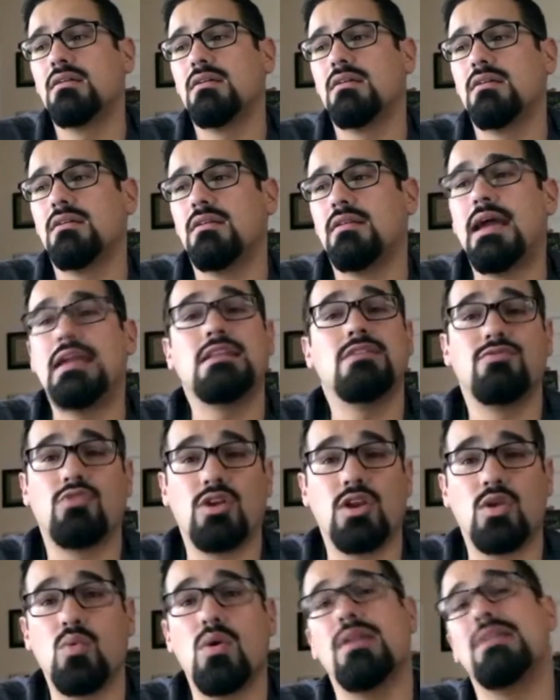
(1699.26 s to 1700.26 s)

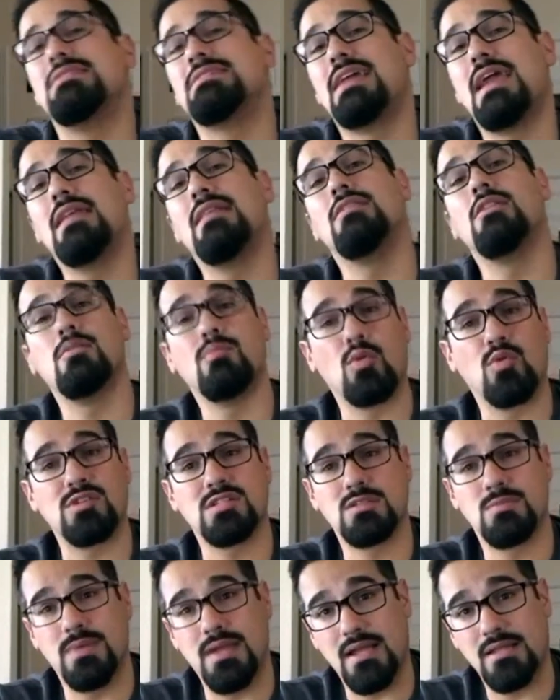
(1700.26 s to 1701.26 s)
1941 has gained a little more
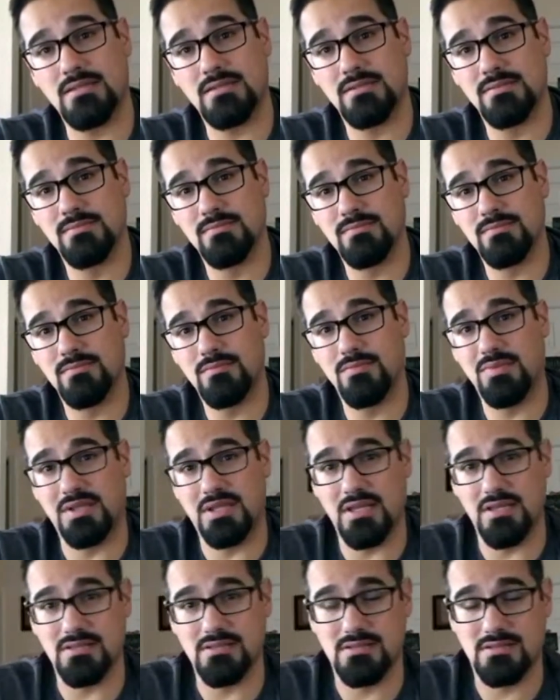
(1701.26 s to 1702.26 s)
respect
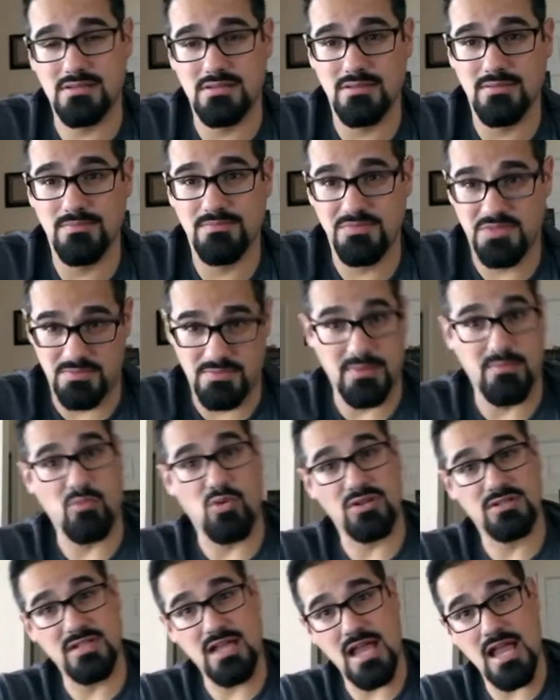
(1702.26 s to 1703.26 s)
because it's been
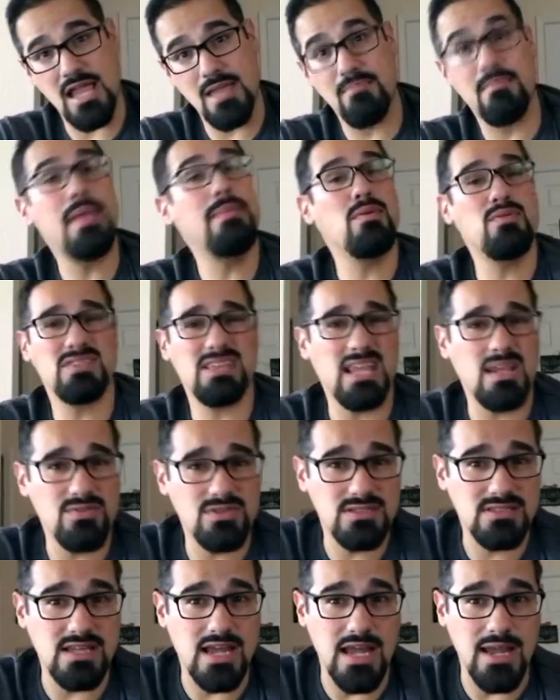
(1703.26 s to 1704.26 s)
more time. Maybe it was ahead of
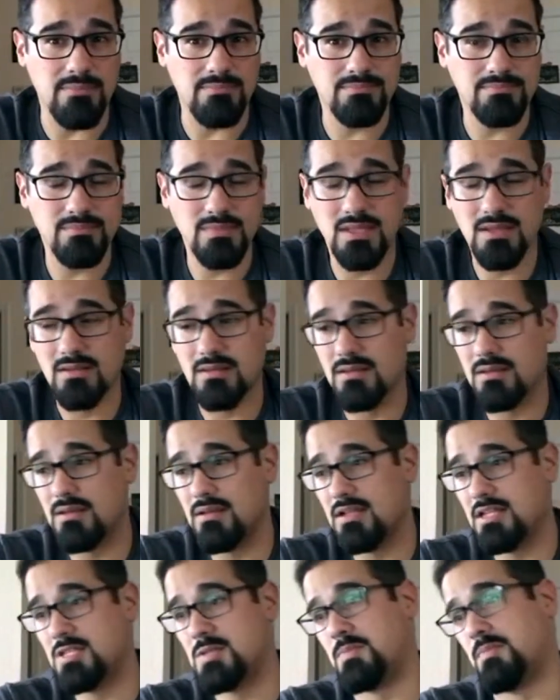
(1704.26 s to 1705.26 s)
its time.
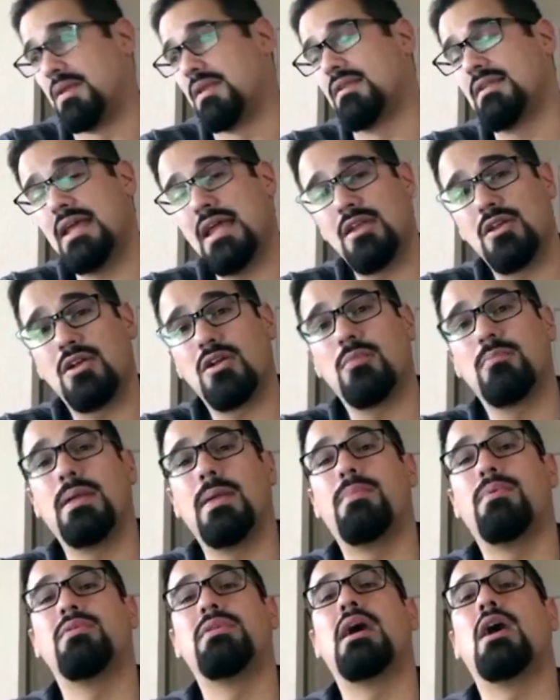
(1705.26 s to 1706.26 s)
It's been later,
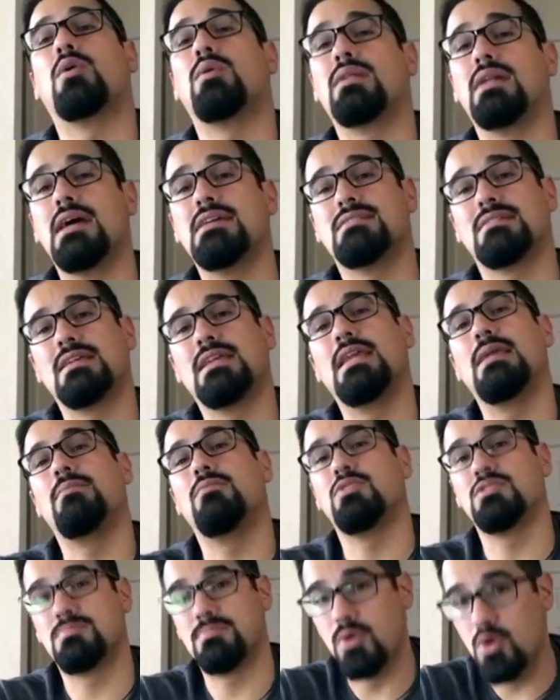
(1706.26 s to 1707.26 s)
people now realizing he
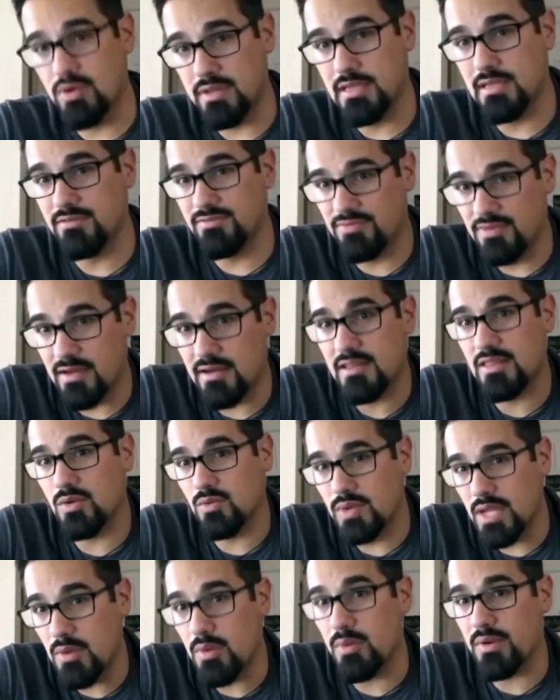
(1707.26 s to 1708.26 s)
was poking fun at the
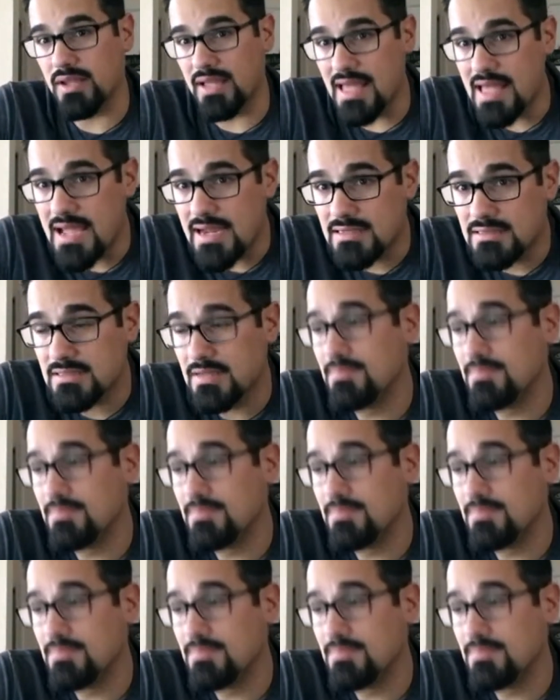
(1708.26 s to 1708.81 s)
way we react.